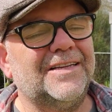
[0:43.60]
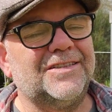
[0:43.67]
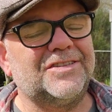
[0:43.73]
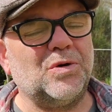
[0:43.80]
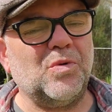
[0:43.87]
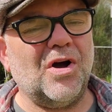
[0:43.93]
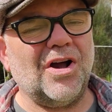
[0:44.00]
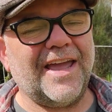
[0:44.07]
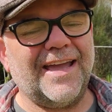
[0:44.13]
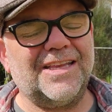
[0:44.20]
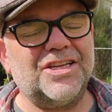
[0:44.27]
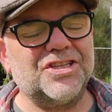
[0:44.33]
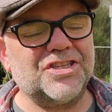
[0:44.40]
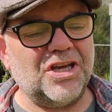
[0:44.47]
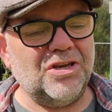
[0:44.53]
So what
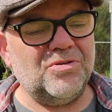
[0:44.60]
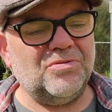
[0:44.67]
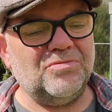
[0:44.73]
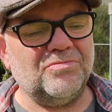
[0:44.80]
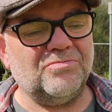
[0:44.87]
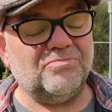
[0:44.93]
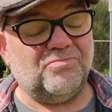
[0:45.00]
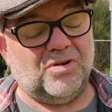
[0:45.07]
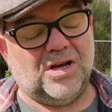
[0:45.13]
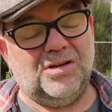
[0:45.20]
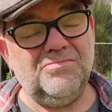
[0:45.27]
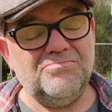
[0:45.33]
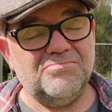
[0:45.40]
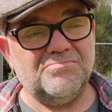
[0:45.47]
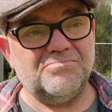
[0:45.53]
can you do?
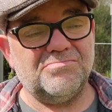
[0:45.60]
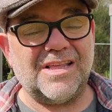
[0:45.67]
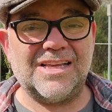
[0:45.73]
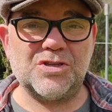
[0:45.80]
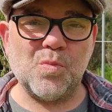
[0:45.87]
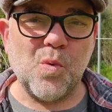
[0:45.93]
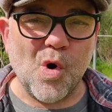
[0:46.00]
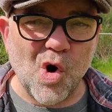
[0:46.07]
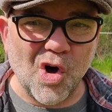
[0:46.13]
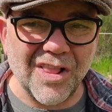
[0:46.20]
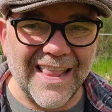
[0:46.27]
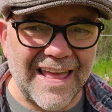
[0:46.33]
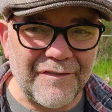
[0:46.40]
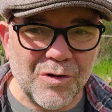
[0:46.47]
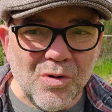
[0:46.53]
Well, there's a water
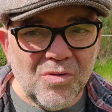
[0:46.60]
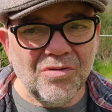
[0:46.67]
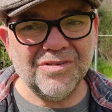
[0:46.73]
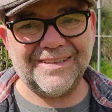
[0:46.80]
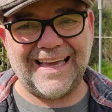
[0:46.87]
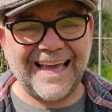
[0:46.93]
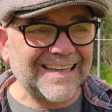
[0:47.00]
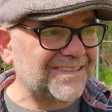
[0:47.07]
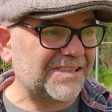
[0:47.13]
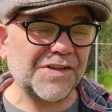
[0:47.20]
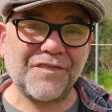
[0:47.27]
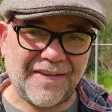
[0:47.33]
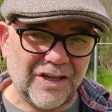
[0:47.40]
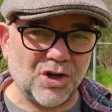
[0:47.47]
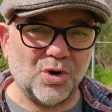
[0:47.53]
level. Yes, there's a
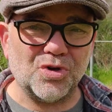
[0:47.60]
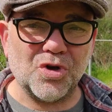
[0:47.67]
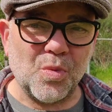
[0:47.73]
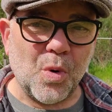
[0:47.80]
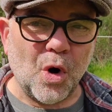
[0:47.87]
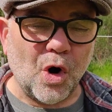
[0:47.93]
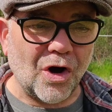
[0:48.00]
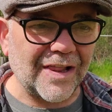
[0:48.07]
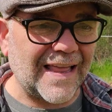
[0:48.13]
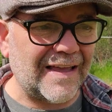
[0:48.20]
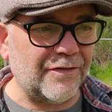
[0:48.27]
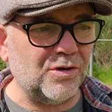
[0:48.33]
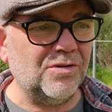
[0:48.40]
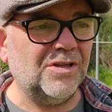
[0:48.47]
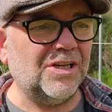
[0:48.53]
thing called a water
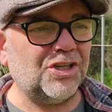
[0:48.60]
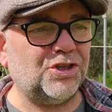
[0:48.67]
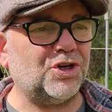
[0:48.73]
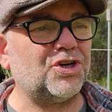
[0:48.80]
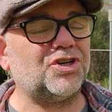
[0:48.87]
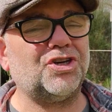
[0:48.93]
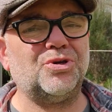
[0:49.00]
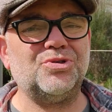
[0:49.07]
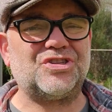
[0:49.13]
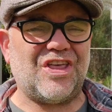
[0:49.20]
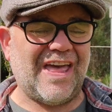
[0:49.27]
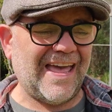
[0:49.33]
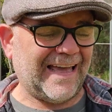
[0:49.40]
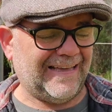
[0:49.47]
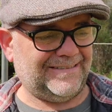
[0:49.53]
level. You could use
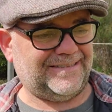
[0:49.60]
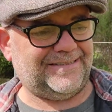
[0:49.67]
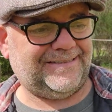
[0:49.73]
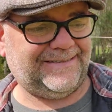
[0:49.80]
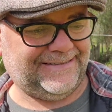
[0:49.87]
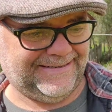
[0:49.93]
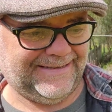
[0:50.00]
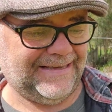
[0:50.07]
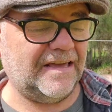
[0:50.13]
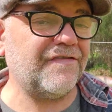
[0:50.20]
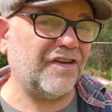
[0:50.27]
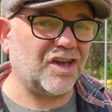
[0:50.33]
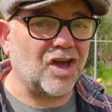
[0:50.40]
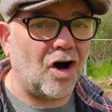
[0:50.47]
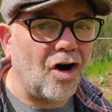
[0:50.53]
that, if
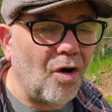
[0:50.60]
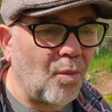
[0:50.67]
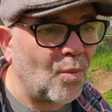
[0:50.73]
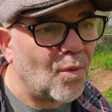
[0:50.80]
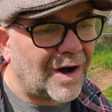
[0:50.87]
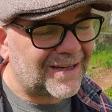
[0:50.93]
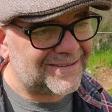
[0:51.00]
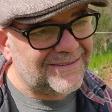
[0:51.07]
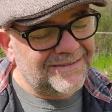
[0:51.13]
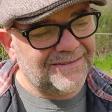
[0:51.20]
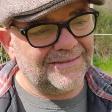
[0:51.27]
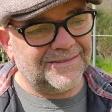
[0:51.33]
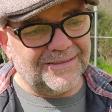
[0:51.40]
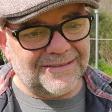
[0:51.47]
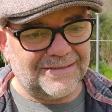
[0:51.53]
you got one.
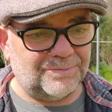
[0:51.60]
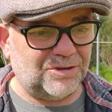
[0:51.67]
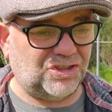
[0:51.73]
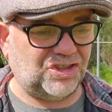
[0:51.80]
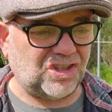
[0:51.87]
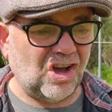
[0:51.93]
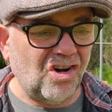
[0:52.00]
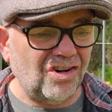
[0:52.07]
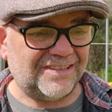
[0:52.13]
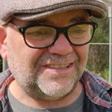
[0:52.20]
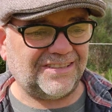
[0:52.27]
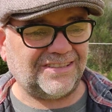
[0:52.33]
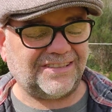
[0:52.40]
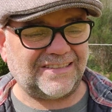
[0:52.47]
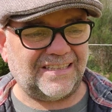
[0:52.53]

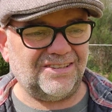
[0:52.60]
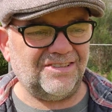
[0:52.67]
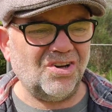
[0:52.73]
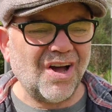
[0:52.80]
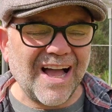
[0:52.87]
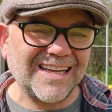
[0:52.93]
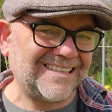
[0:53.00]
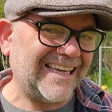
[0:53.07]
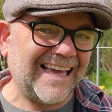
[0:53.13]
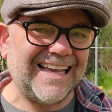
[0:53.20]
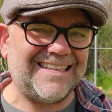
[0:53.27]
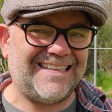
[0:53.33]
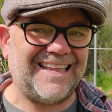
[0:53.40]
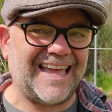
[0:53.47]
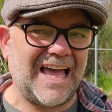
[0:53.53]
Besides, they're not actually
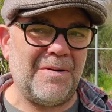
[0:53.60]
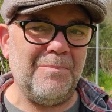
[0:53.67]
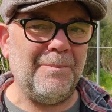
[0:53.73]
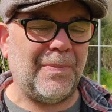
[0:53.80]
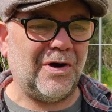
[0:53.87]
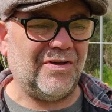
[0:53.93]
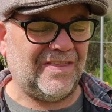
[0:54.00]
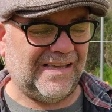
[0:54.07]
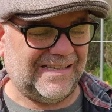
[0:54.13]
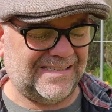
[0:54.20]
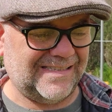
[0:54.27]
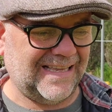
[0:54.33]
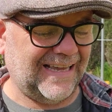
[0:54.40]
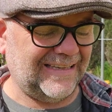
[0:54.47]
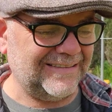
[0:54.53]
easy to come by
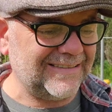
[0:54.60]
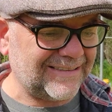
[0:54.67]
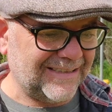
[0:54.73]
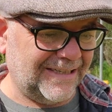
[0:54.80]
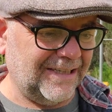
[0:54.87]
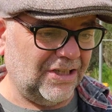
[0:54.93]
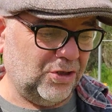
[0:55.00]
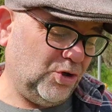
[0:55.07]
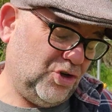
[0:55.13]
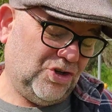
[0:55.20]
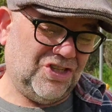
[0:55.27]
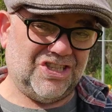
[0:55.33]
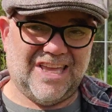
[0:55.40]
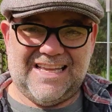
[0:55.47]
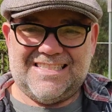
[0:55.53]
these days. You
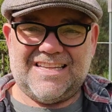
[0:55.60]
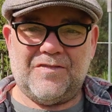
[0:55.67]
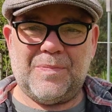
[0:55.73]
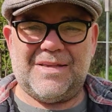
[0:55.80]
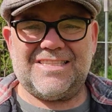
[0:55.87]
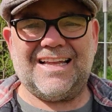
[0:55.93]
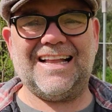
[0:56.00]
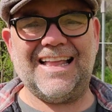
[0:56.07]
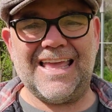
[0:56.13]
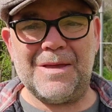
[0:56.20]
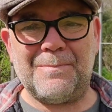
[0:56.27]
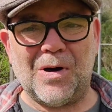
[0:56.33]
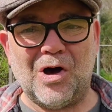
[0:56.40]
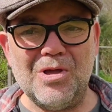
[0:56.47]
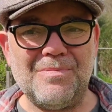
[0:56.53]
could just get yourself a piece of clear
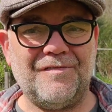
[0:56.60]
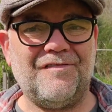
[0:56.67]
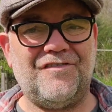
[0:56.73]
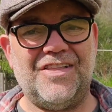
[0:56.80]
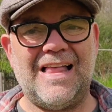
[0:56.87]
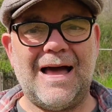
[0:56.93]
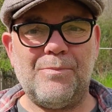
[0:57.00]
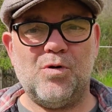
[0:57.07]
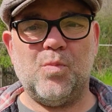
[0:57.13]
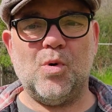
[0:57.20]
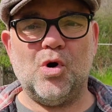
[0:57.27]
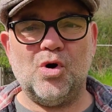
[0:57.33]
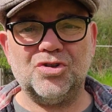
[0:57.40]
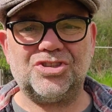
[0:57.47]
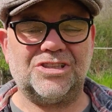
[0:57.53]
pipe and fill it up with
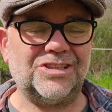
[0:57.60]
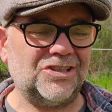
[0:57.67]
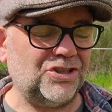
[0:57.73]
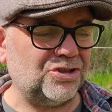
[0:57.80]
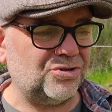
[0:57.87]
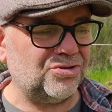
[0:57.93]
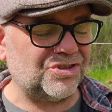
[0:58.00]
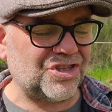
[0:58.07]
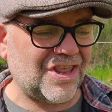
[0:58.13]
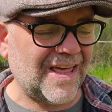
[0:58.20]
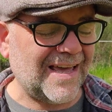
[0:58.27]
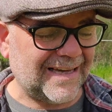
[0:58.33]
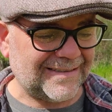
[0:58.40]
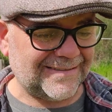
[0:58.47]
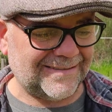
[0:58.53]
water and use
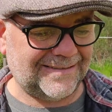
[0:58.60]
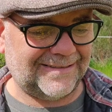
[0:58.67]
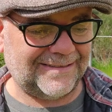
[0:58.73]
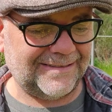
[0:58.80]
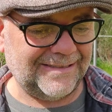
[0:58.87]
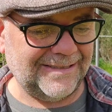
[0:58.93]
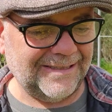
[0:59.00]
that.